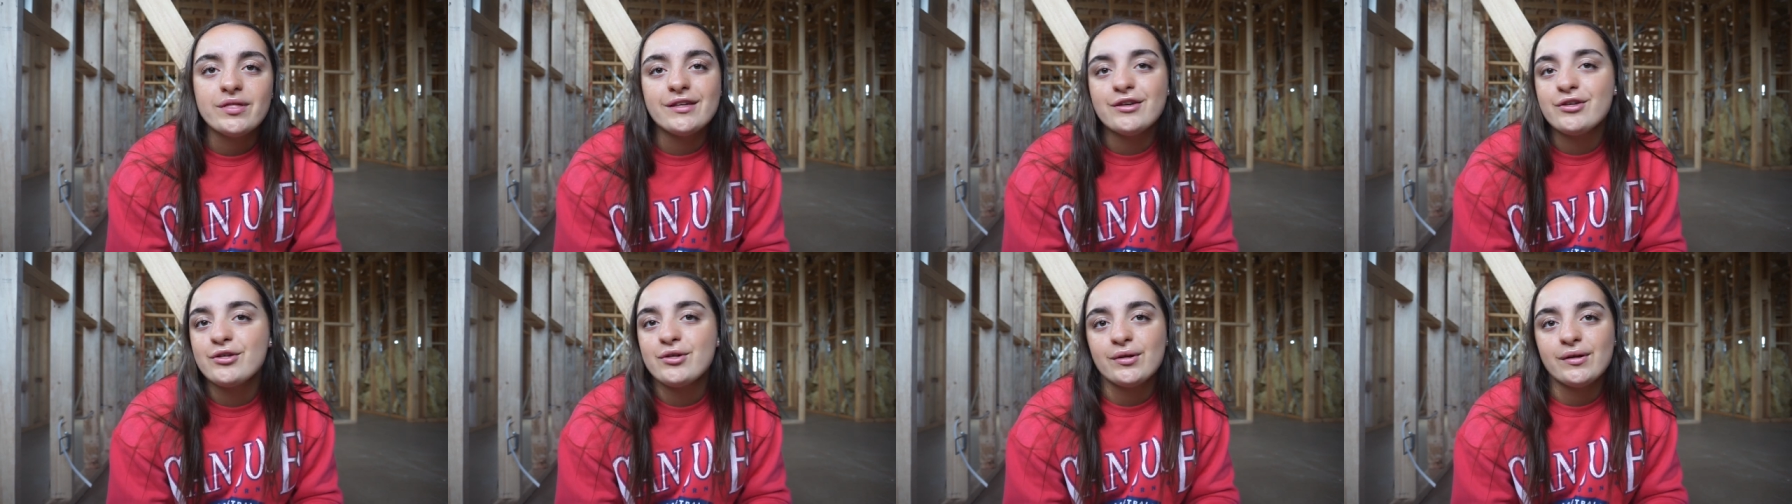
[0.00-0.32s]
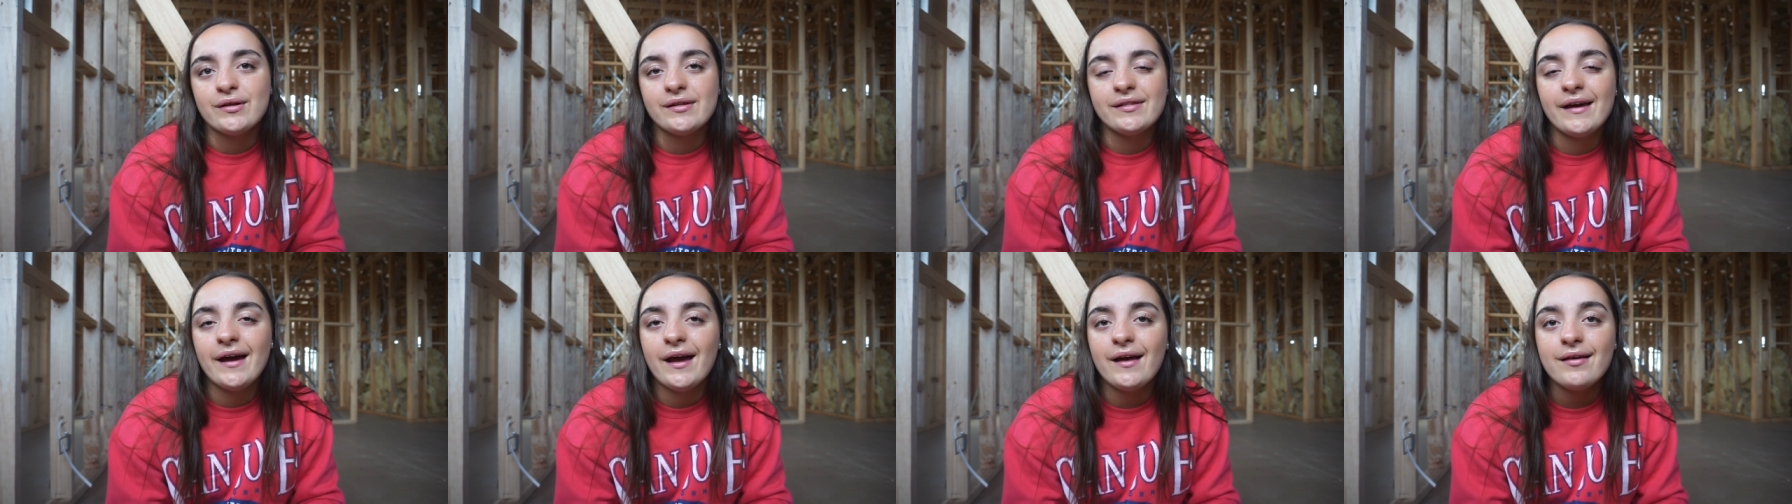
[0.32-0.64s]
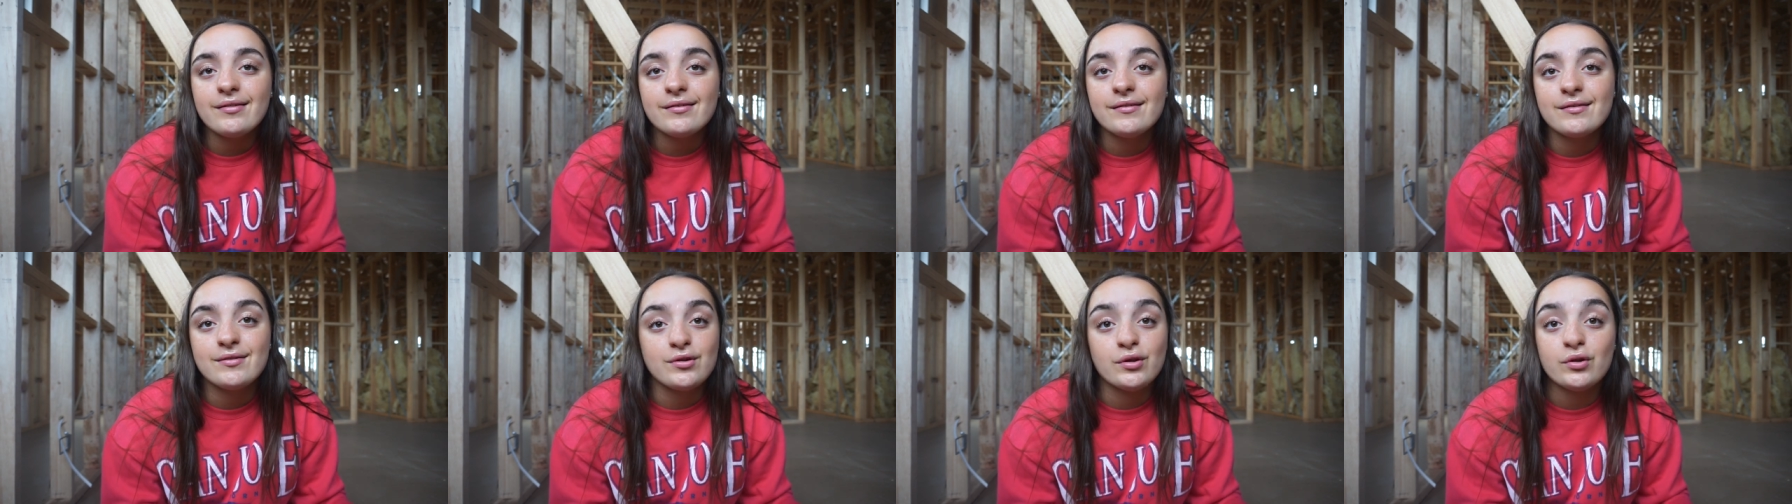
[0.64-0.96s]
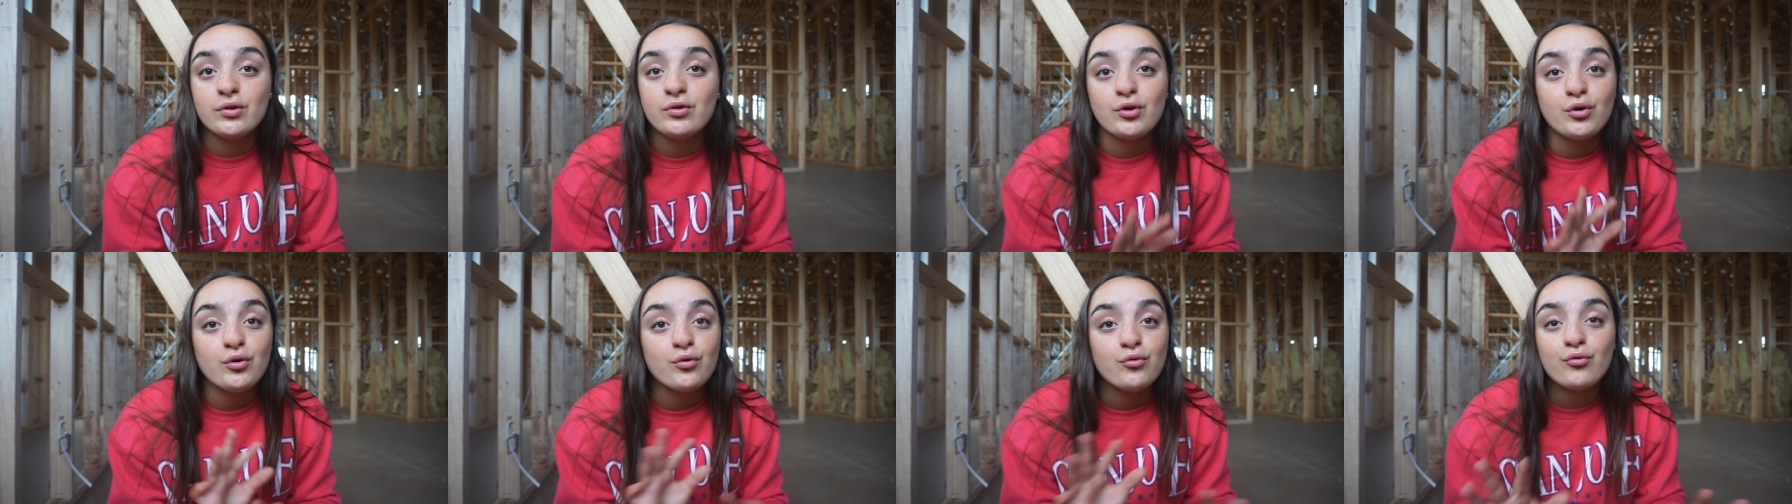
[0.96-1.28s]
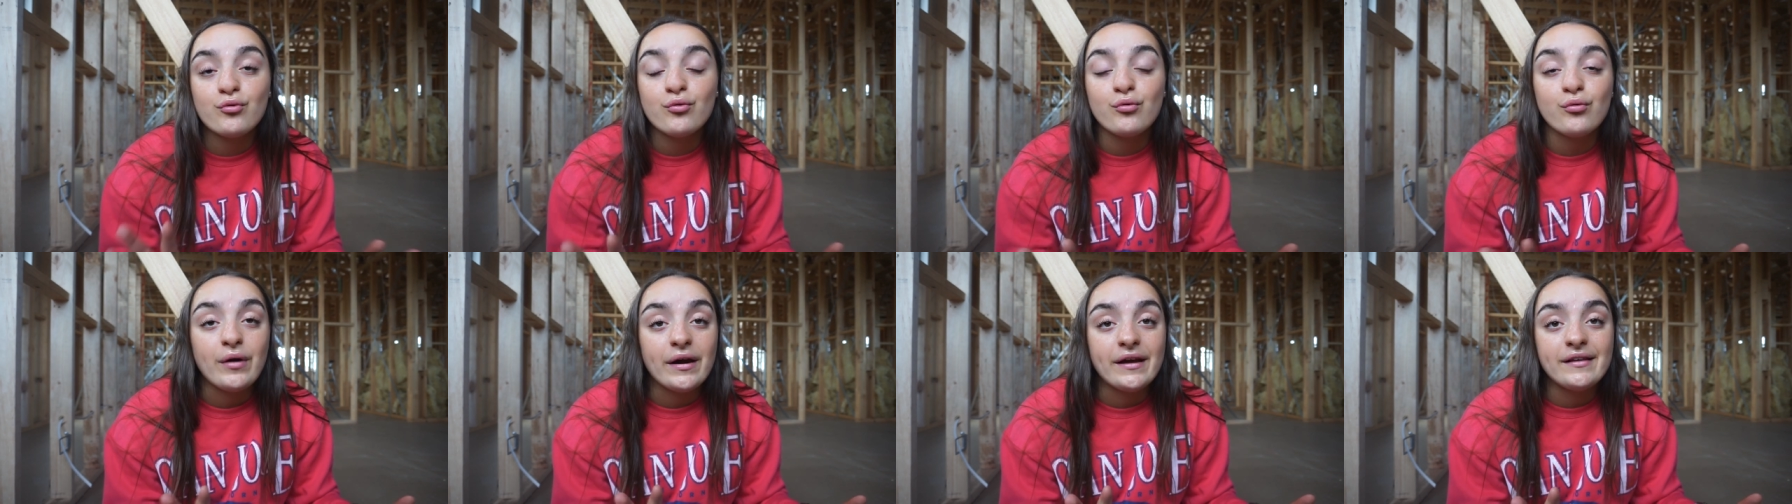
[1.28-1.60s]
Literally, the house is just
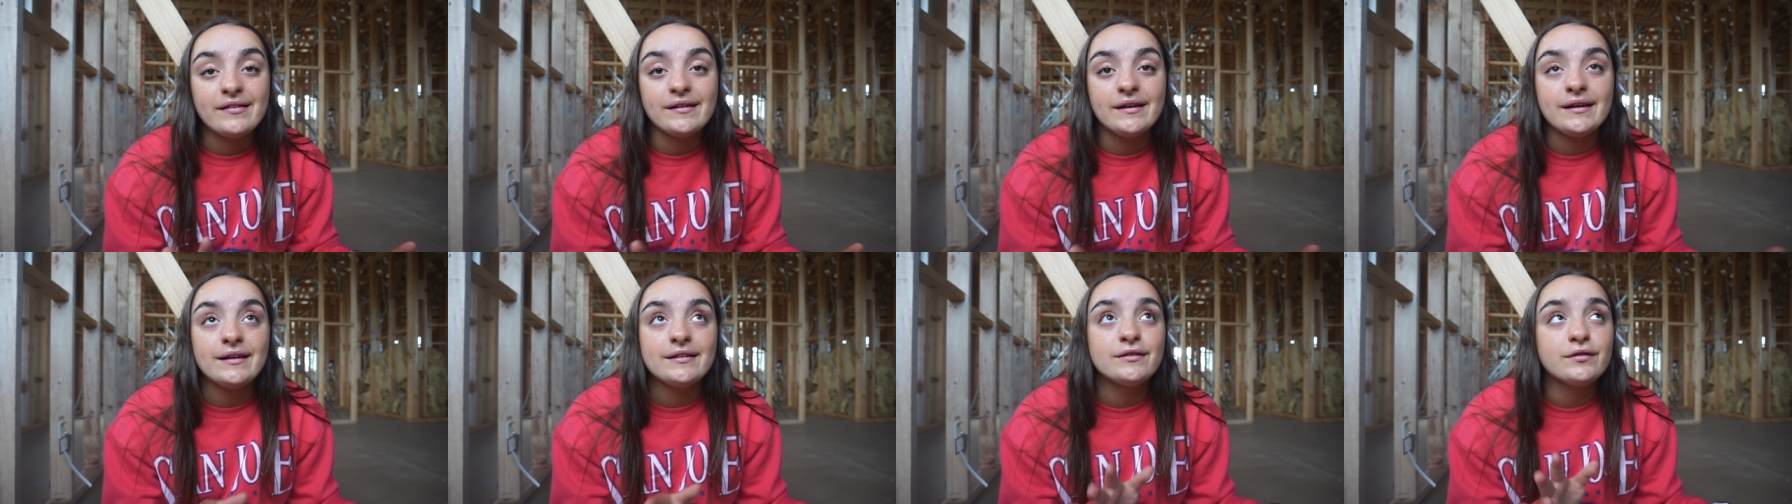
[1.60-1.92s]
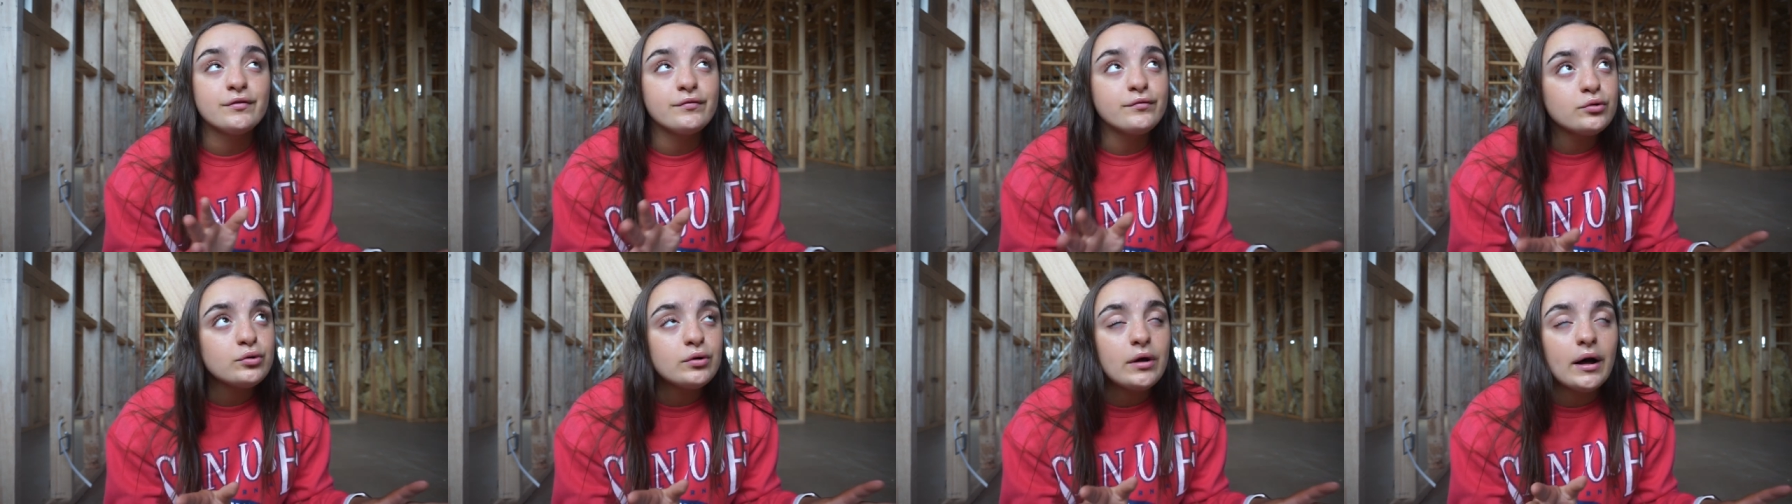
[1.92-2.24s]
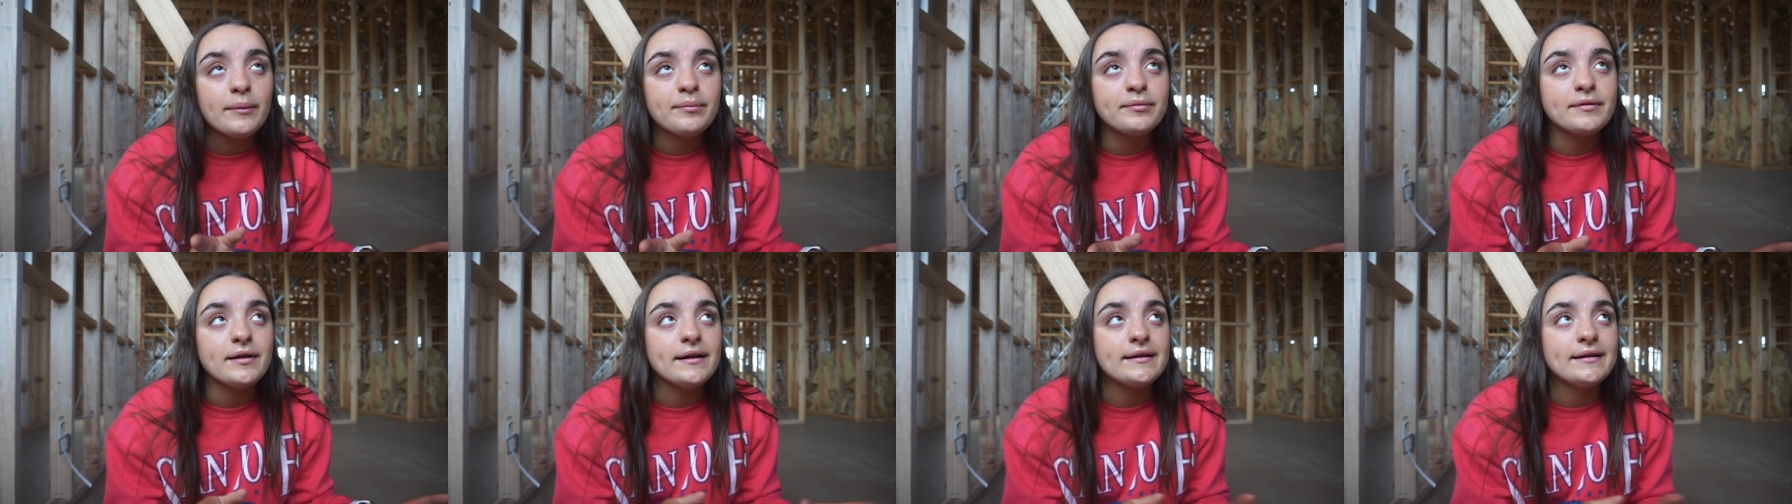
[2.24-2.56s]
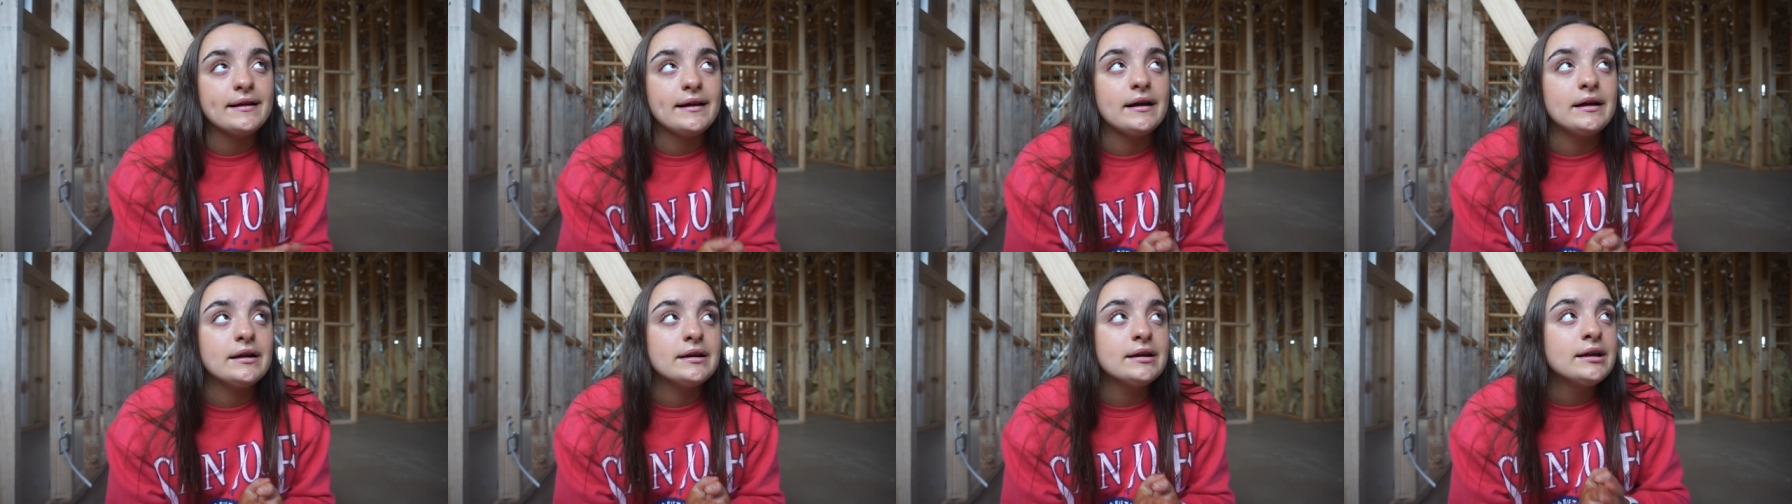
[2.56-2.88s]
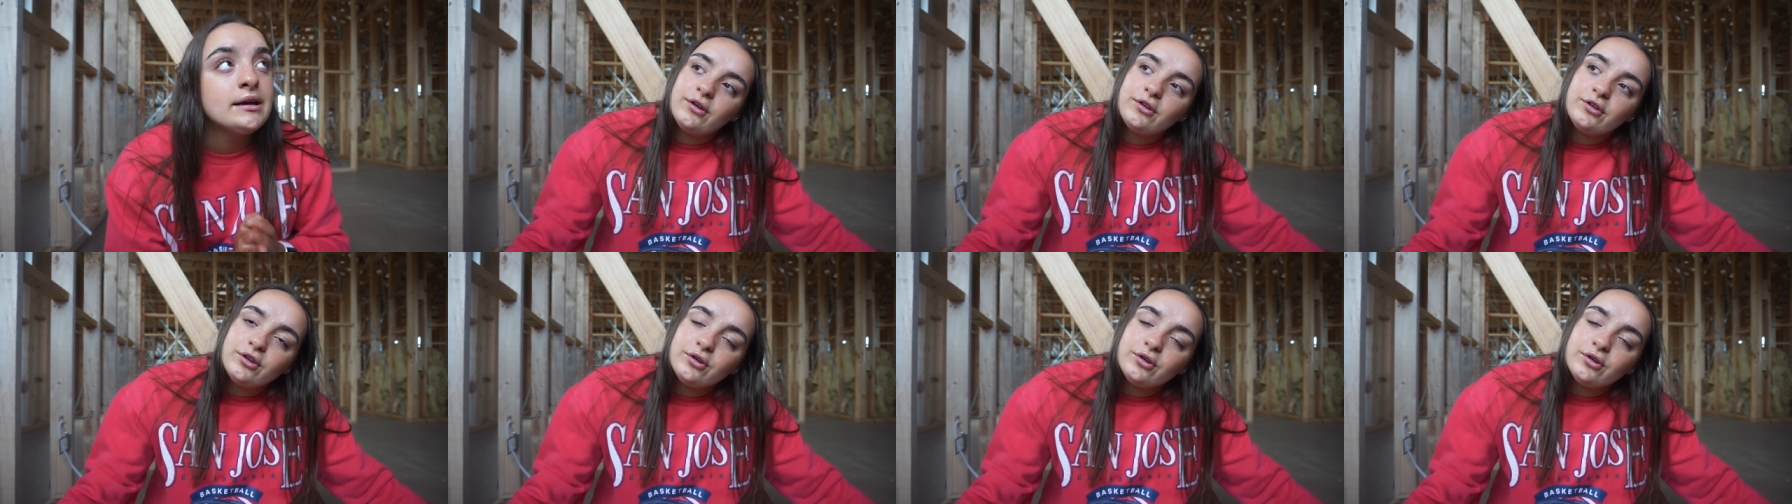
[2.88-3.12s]
crazy. It's full upside down.